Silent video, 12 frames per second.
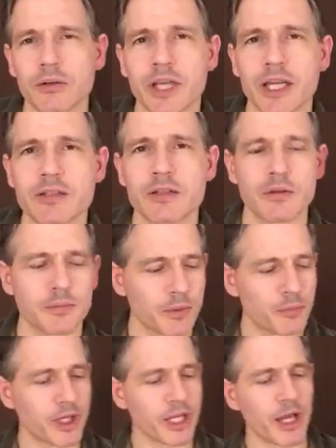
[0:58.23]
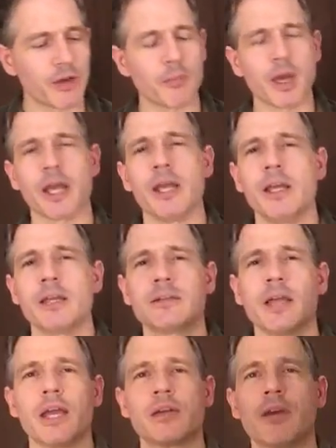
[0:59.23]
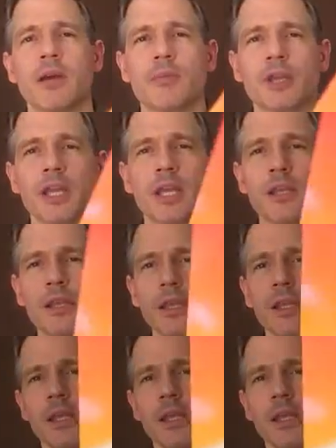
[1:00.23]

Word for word: Okay, so I'm going to bring out my diagram again.